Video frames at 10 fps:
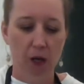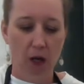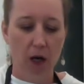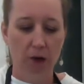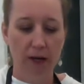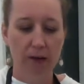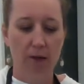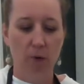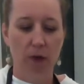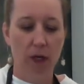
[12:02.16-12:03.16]
All right, there
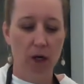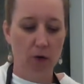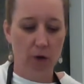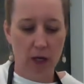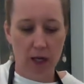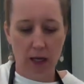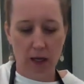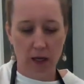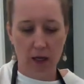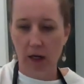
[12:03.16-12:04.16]
we go,
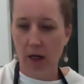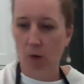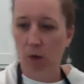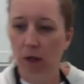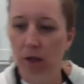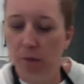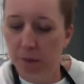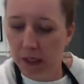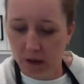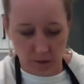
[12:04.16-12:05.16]
and I got one little bit
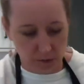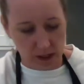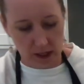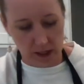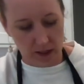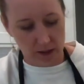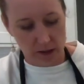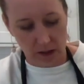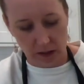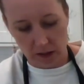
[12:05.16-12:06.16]
on my hand.
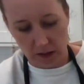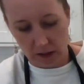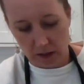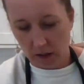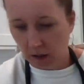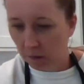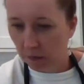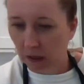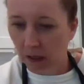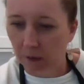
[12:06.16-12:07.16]

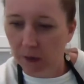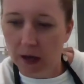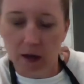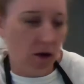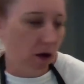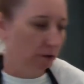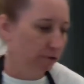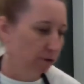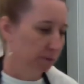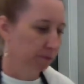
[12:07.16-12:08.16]
Get that off.
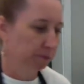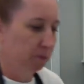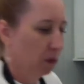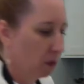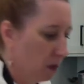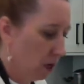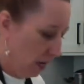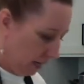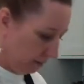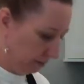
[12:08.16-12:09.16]
All right,
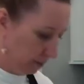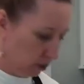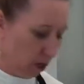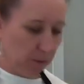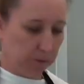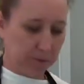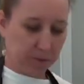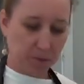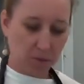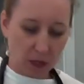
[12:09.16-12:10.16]
so
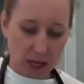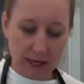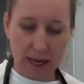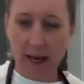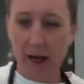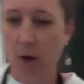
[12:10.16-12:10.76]
now